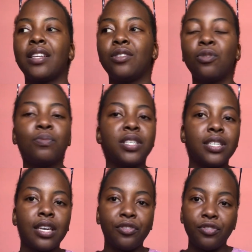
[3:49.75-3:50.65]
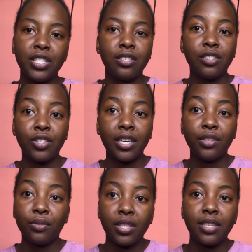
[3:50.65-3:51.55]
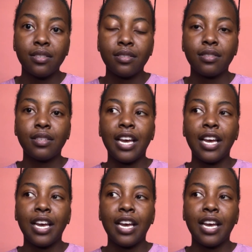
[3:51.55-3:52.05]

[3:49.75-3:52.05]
don't be afraid to try new things.